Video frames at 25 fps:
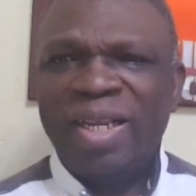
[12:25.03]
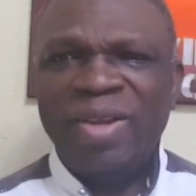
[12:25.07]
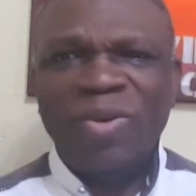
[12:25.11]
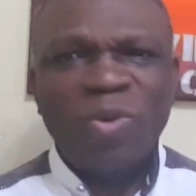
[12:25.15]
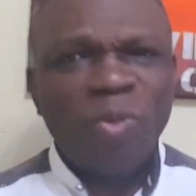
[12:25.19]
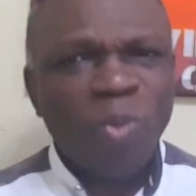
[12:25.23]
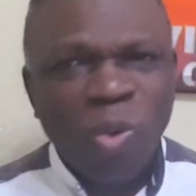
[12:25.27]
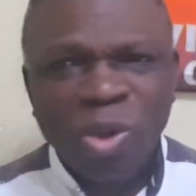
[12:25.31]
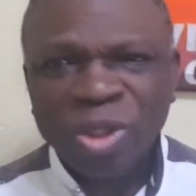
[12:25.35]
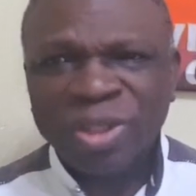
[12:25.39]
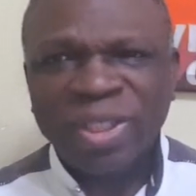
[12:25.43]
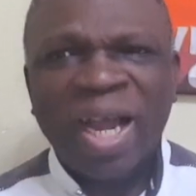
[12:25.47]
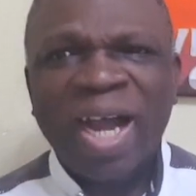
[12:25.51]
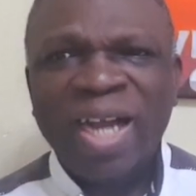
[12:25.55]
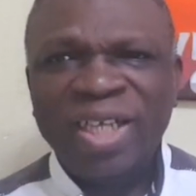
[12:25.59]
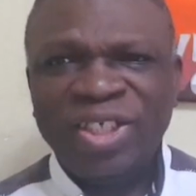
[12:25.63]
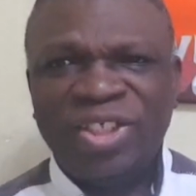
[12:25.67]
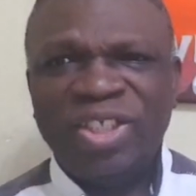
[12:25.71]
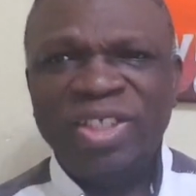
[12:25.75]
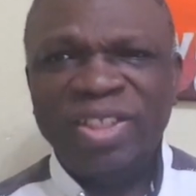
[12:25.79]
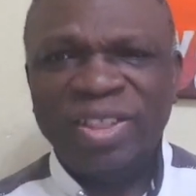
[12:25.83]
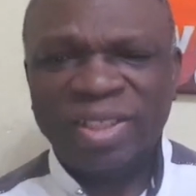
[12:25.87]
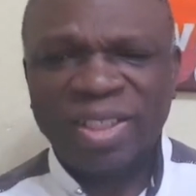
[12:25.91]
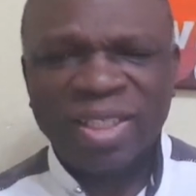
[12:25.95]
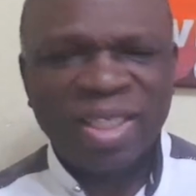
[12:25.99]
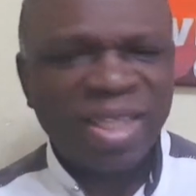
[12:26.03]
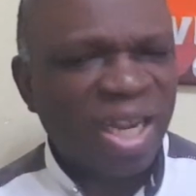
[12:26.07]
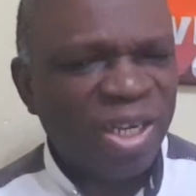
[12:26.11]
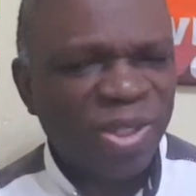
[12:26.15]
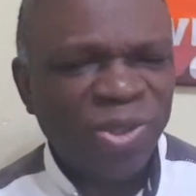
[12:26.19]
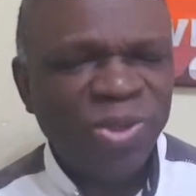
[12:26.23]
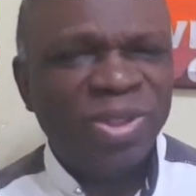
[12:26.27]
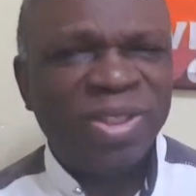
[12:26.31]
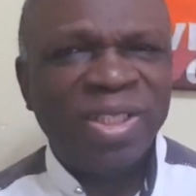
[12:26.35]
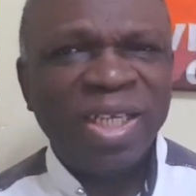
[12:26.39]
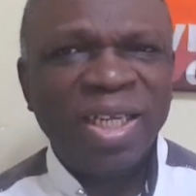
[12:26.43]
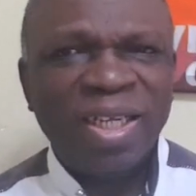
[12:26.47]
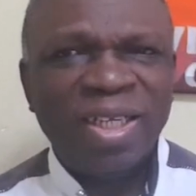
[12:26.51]
What actions can
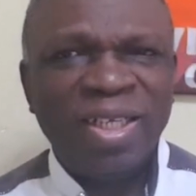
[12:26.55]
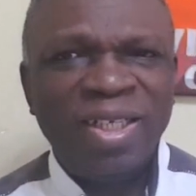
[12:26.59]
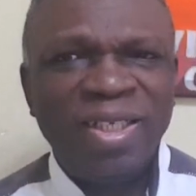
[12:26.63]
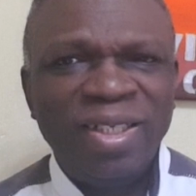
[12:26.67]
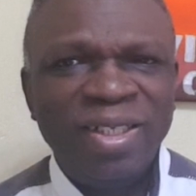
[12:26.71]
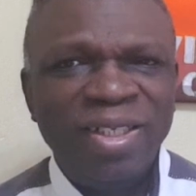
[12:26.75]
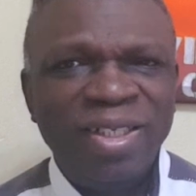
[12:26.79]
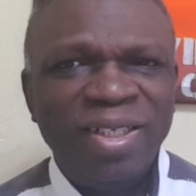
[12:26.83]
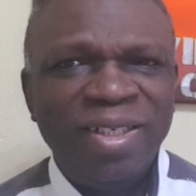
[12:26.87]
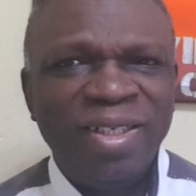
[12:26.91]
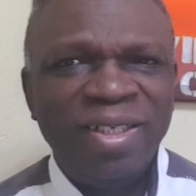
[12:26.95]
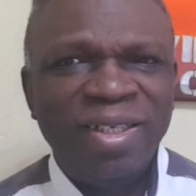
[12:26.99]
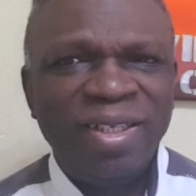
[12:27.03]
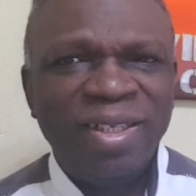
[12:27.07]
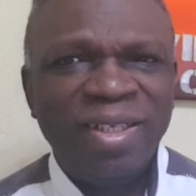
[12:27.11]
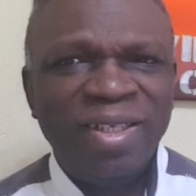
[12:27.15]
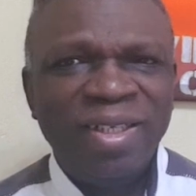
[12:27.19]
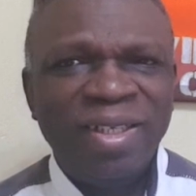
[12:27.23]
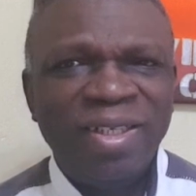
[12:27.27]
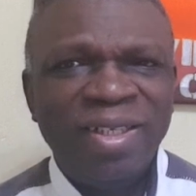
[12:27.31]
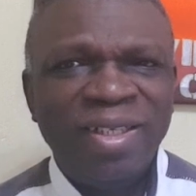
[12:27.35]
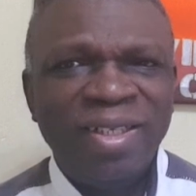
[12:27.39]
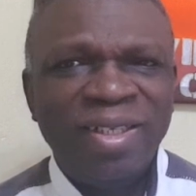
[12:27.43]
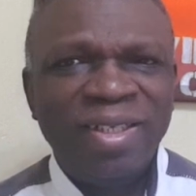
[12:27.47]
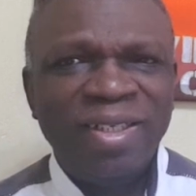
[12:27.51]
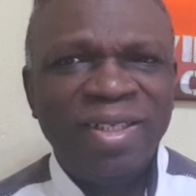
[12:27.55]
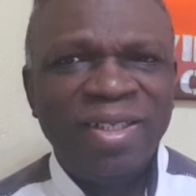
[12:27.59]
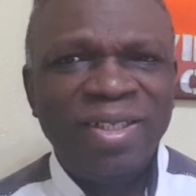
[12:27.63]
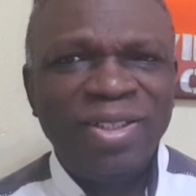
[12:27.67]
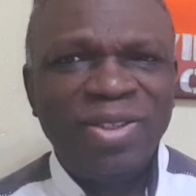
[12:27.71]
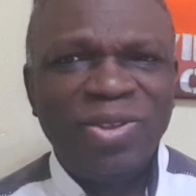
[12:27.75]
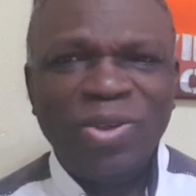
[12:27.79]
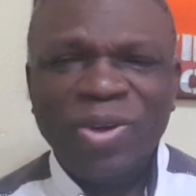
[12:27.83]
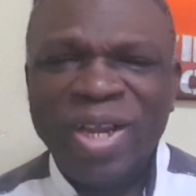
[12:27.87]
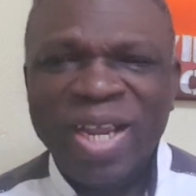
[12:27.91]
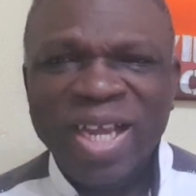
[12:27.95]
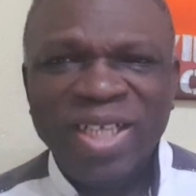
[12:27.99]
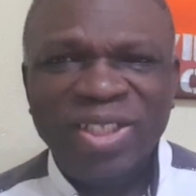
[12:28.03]
you take
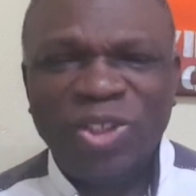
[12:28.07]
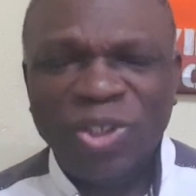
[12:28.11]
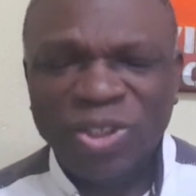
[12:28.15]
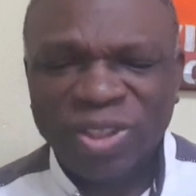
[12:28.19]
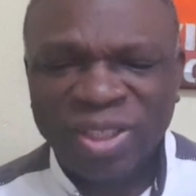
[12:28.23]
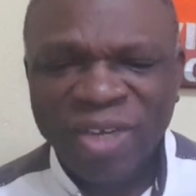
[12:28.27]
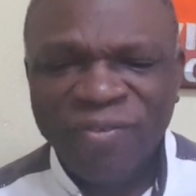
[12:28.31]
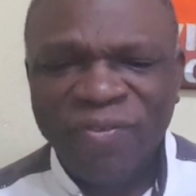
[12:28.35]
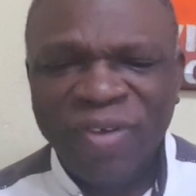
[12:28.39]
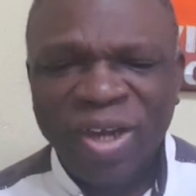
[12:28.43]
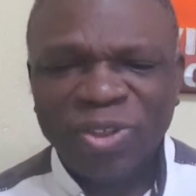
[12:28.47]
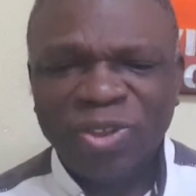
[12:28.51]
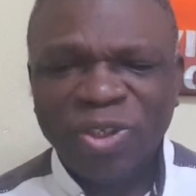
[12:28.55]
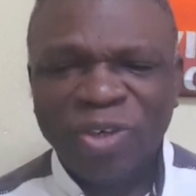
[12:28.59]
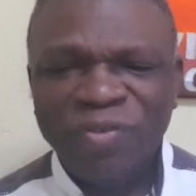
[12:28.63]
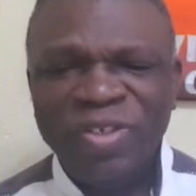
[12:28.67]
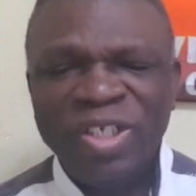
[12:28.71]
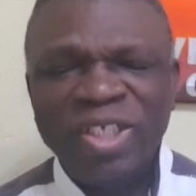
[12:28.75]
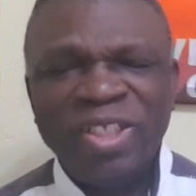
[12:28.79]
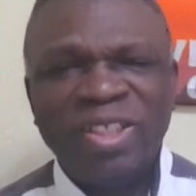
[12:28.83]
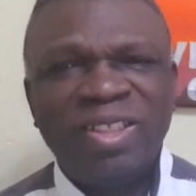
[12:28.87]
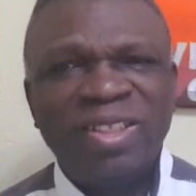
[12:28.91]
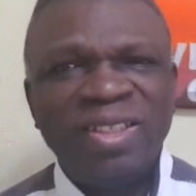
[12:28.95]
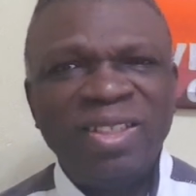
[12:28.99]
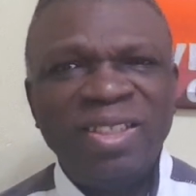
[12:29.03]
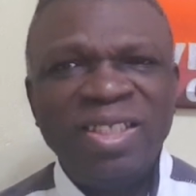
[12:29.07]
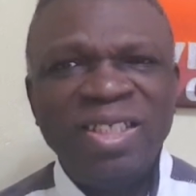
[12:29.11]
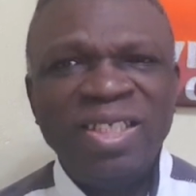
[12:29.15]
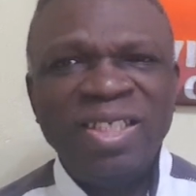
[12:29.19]
to get yourself out of this,